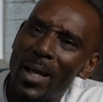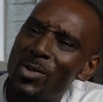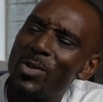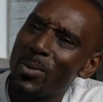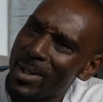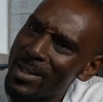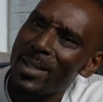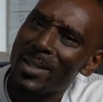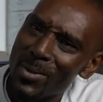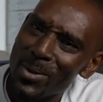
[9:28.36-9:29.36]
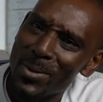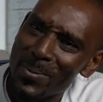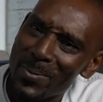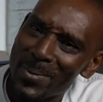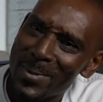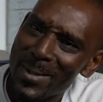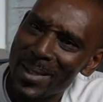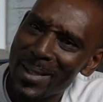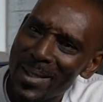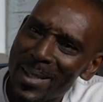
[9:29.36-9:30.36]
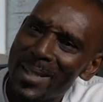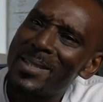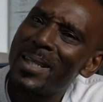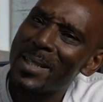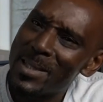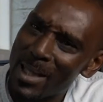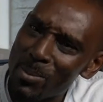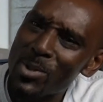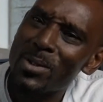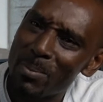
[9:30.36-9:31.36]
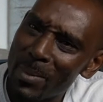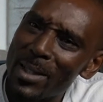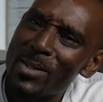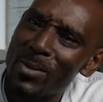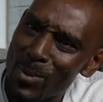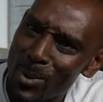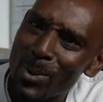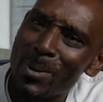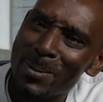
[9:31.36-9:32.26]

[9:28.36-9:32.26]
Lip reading: And you know what they say, don't you? It's the exception that makes the rule.